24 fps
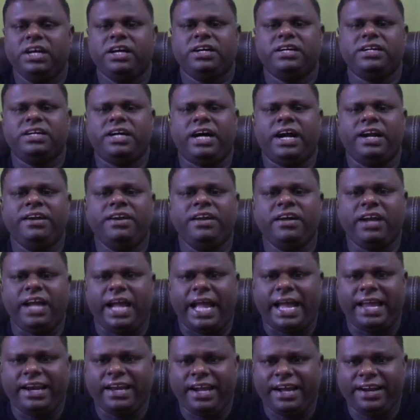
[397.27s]
under
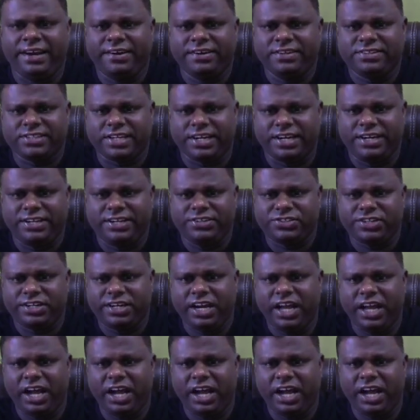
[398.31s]
anhydrous condition?